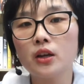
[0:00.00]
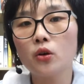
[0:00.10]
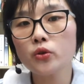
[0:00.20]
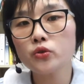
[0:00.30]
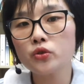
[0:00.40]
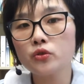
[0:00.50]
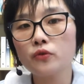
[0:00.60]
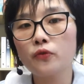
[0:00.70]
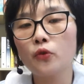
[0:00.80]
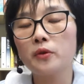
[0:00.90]
in order
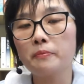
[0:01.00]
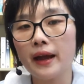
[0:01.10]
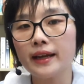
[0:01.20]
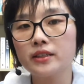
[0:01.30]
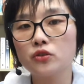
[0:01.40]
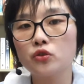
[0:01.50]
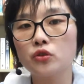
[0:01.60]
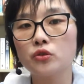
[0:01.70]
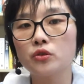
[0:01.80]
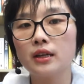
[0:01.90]
for the bank
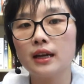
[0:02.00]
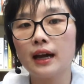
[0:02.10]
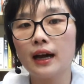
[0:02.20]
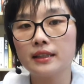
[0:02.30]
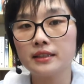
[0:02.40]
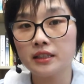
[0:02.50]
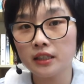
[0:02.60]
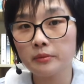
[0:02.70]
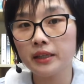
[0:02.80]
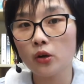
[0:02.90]
to
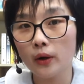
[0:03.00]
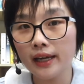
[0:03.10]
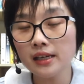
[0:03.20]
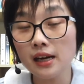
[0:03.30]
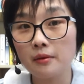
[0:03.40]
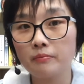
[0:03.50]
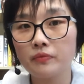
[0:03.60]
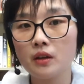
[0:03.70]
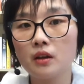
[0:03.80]
determine your income,